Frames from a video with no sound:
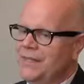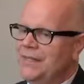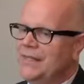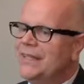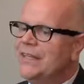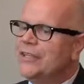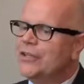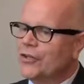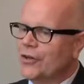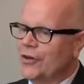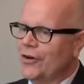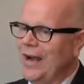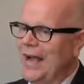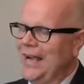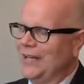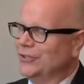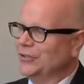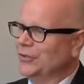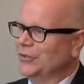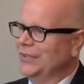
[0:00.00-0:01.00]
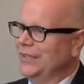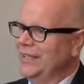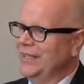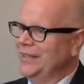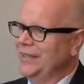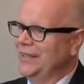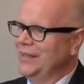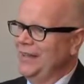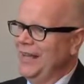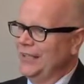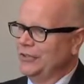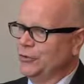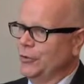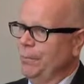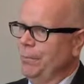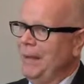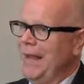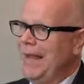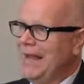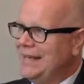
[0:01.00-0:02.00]
year, actually, the actual
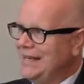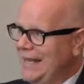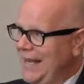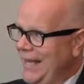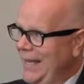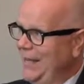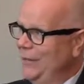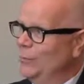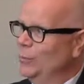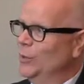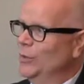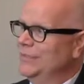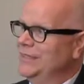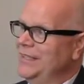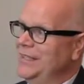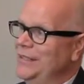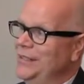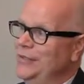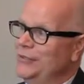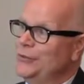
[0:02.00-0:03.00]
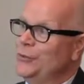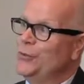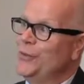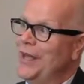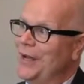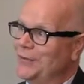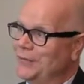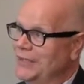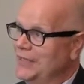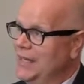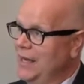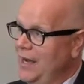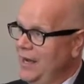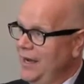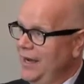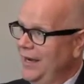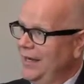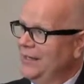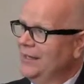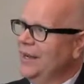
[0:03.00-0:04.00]
payday was in
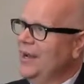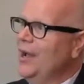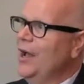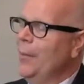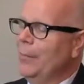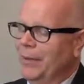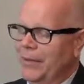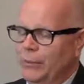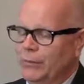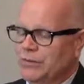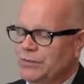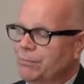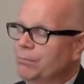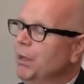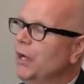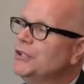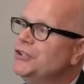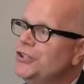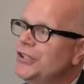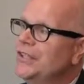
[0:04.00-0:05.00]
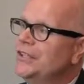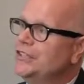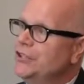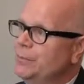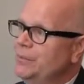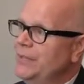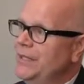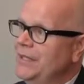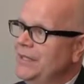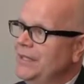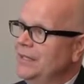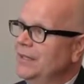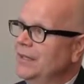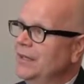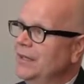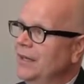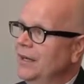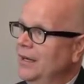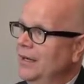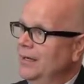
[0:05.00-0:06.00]
2009, but it was budgeted to be
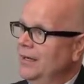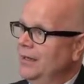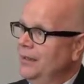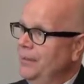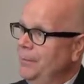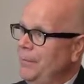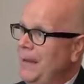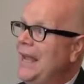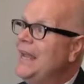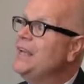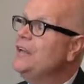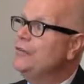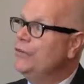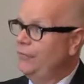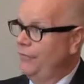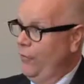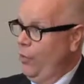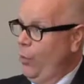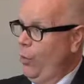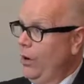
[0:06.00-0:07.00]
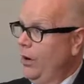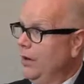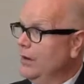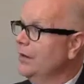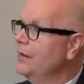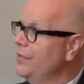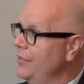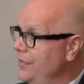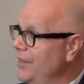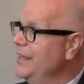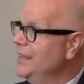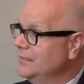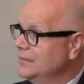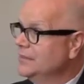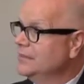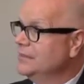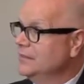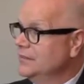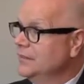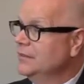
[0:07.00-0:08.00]
paid for
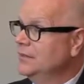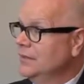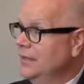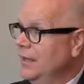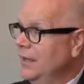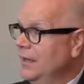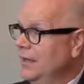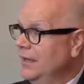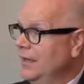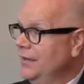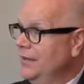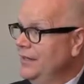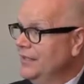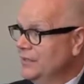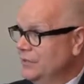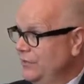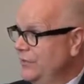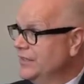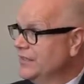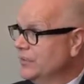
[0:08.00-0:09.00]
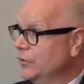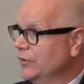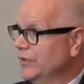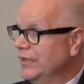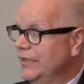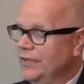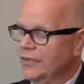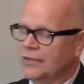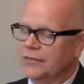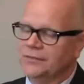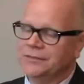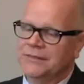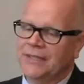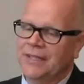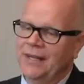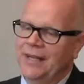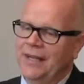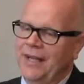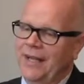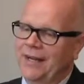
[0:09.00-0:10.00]
this fiscal year.
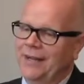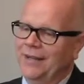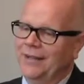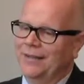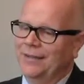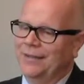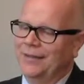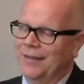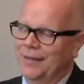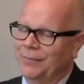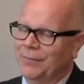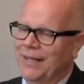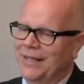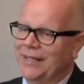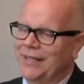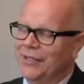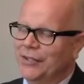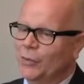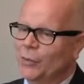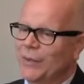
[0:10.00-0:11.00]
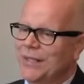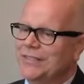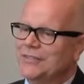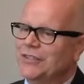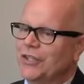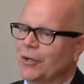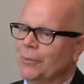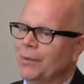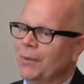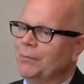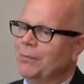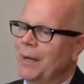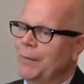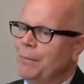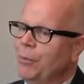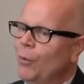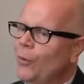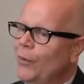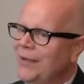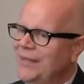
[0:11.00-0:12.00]
And I'm getting in the weeds here, but my
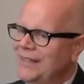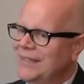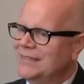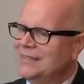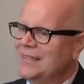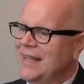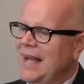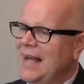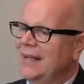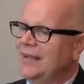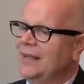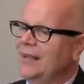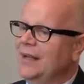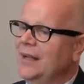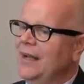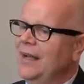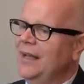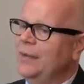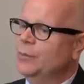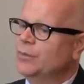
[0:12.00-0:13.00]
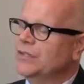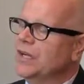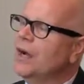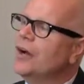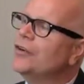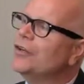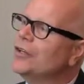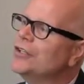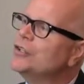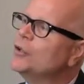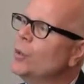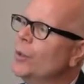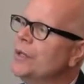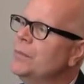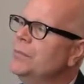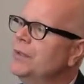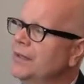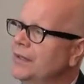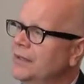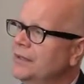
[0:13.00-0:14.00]
point is that it was a
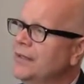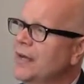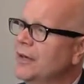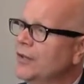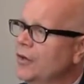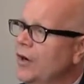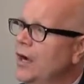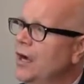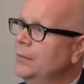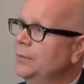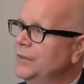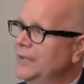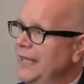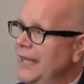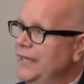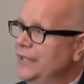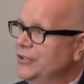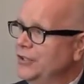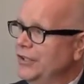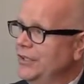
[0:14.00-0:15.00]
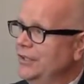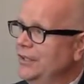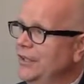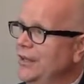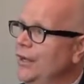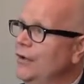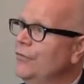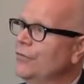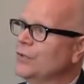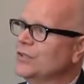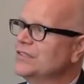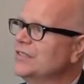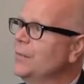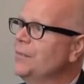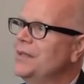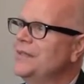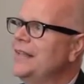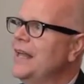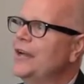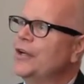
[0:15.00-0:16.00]
$120 million obligation for
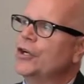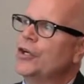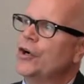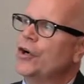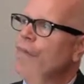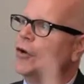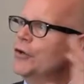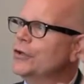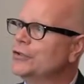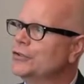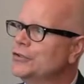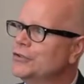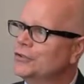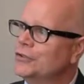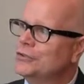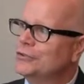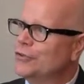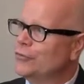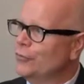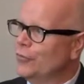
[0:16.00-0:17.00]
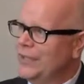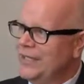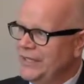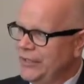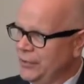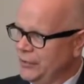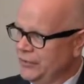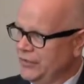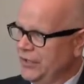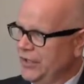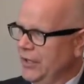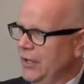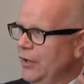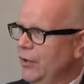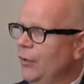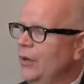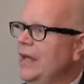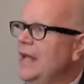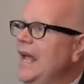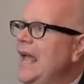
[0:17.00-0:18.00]
something that occurred 3 years
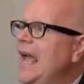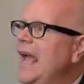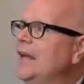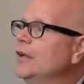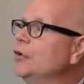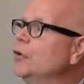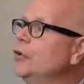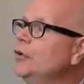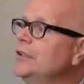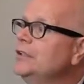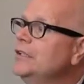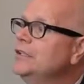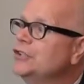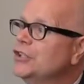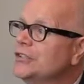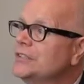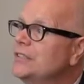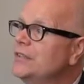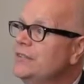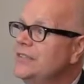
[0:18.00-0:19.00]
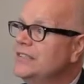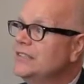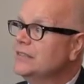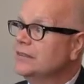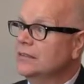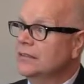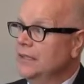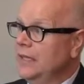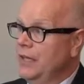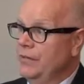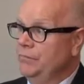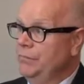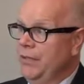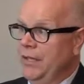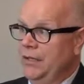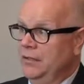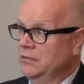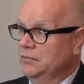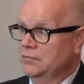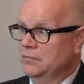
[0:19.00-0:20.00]
ago and could just as easily have
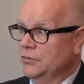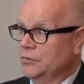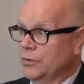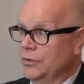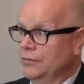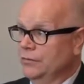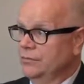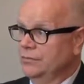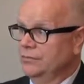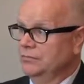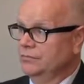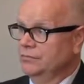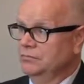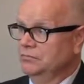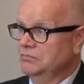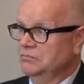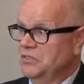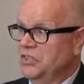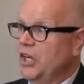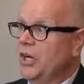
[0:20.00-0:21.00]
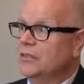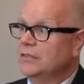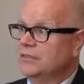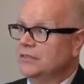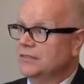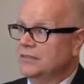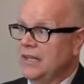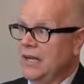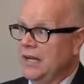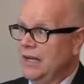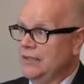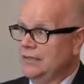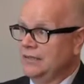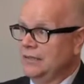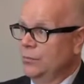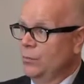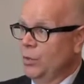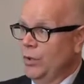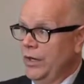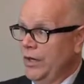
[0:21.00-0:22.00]
been sort of tucked aside
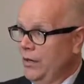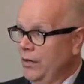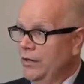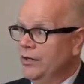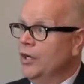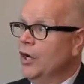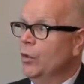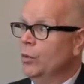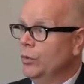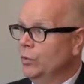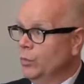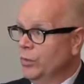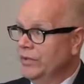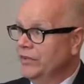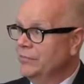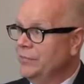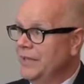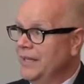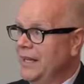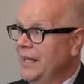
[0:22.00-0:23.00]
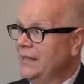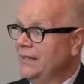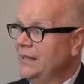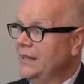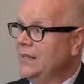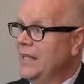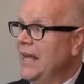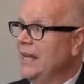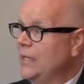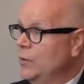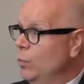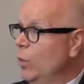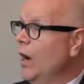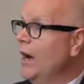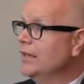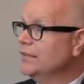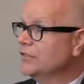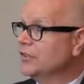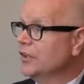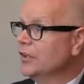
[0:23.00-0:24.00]
somewhere and no one would have been any
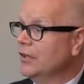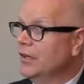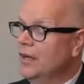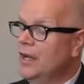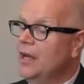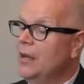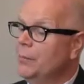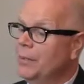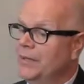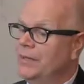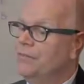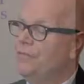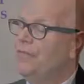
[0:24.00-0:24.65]
wiser. But in